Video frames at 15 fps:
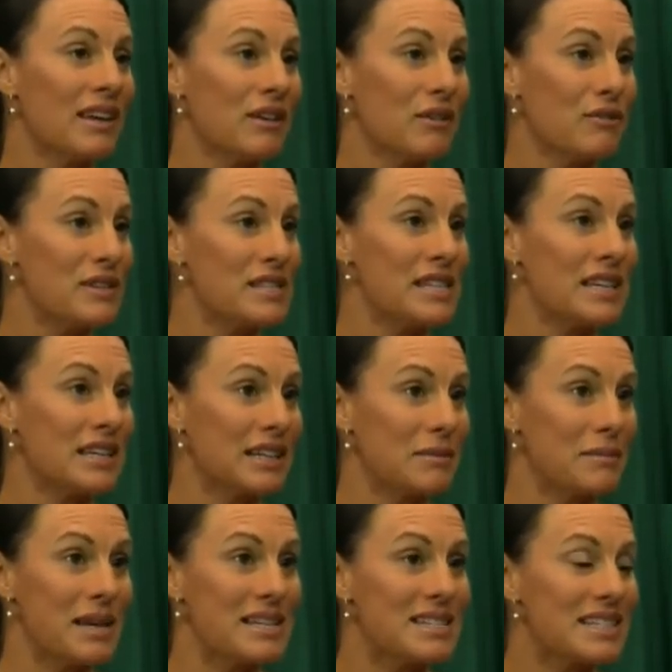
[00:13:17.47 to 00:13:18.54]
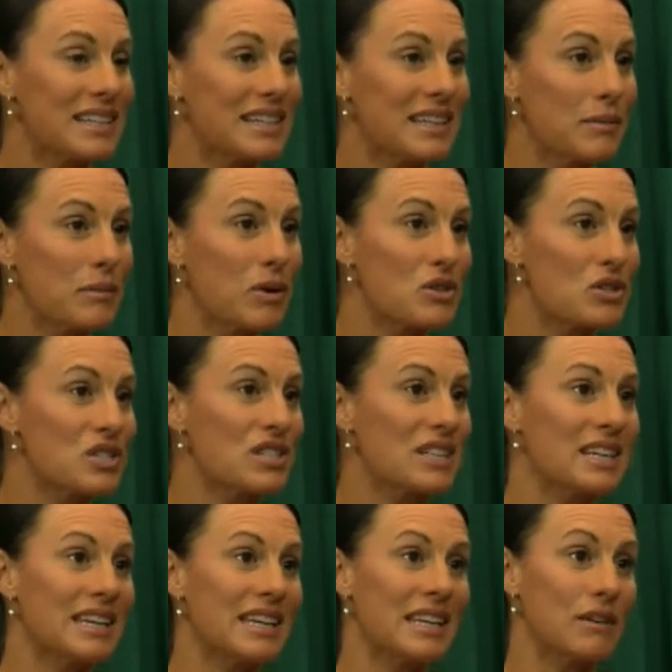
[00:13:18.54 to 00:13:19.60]
physically, mentally,
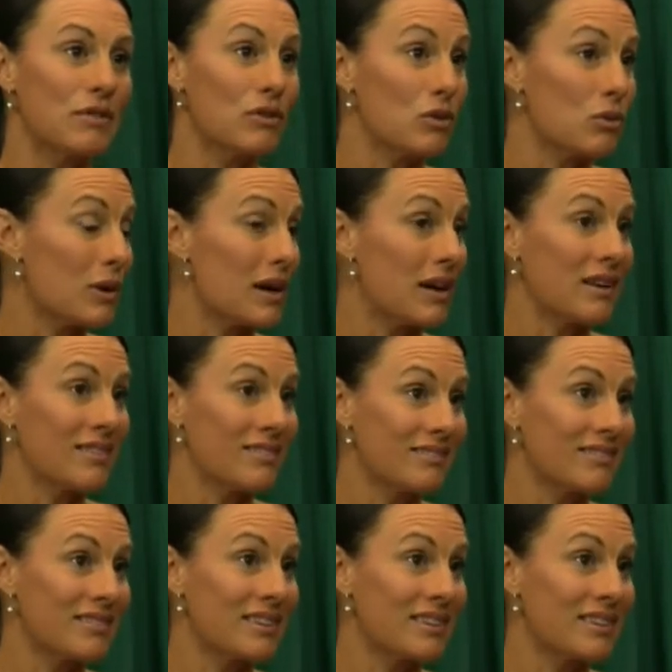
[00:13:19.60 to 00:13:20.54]
emotionally if you are